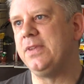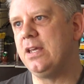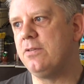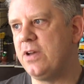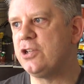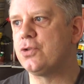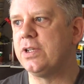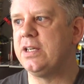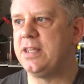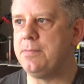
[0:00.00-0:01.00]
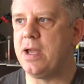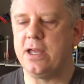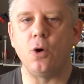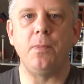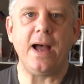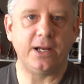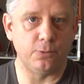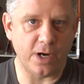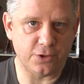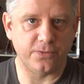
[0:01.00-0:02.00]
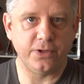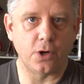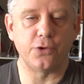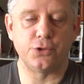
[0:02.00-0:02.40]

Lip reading: eventually they may go back and retrofit all